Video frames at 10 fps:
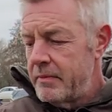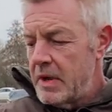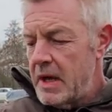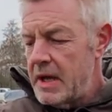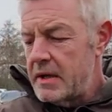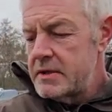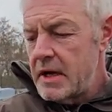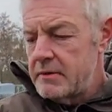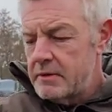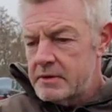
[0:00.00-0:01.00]
Yeah, so
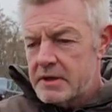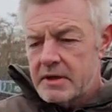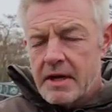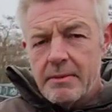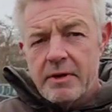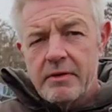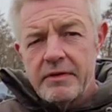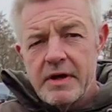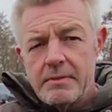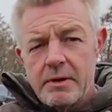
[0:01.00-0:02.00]
nice cup of coffee
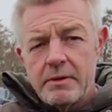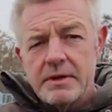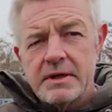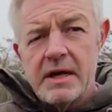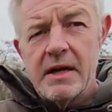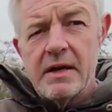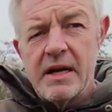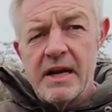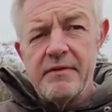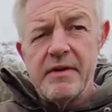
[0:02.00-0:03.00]
in the morning, isn't it?
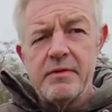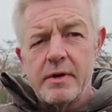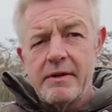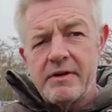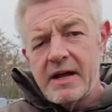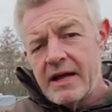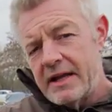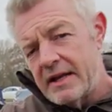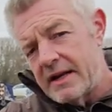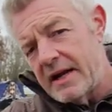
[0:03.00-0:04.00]
And even if you want to have a lay
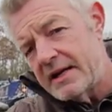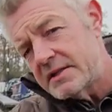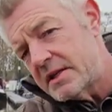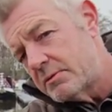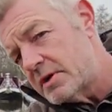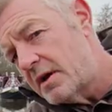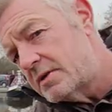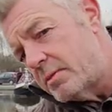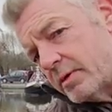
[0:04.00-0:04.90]
in and that, it's still sociable,